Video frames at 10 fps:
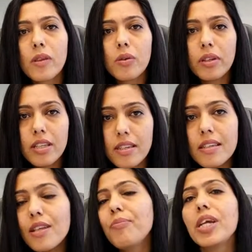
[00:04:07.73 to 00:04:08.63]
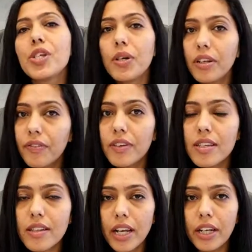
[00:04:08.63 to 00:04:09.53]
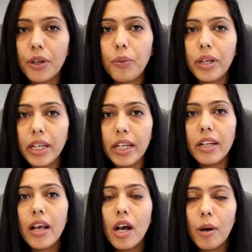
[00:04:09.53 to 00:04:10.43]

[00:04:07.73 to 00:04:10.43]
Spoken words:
So this is a major difference, that you need